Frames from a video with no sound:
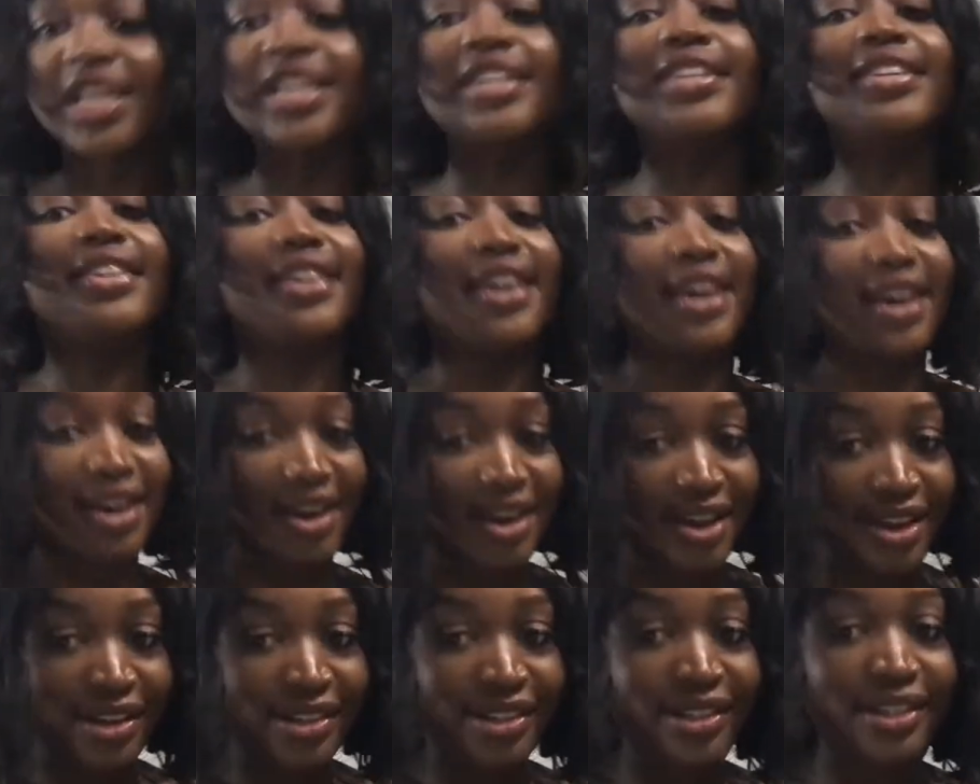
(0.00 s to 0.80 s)

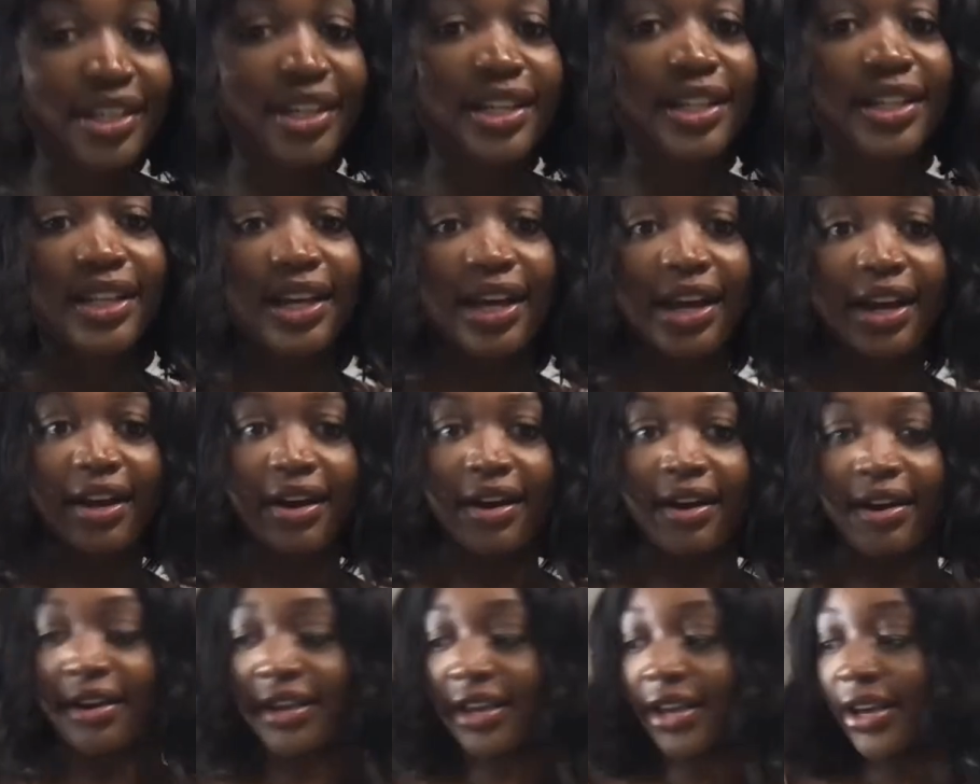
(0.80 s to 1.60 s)
Yes, the
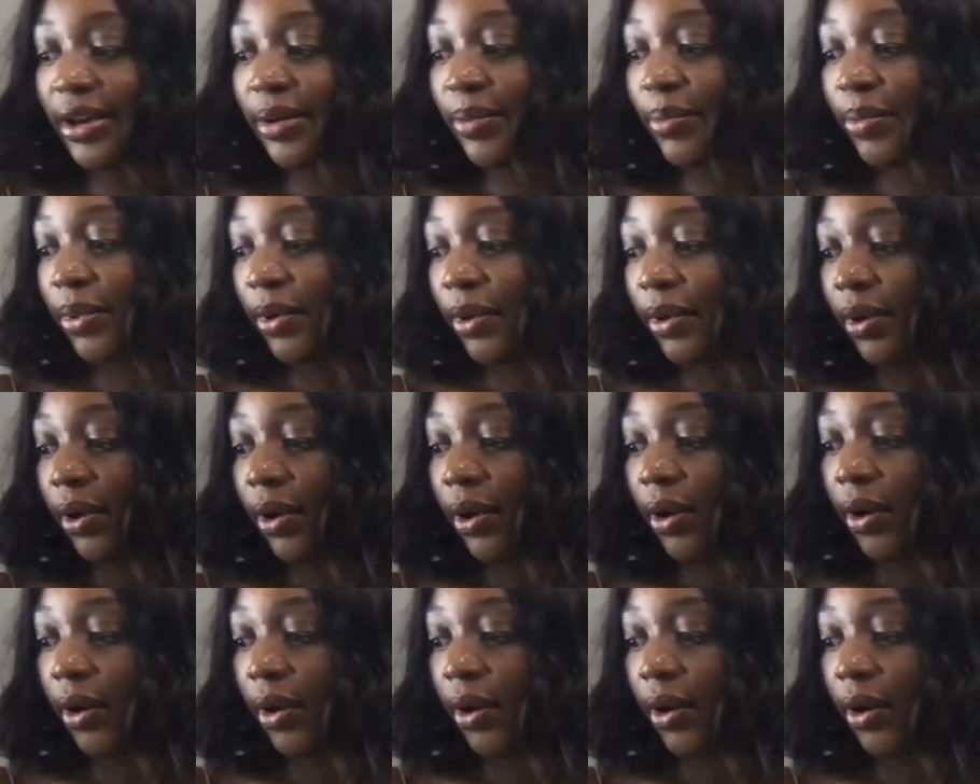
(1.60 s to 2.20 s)
glare. Yep.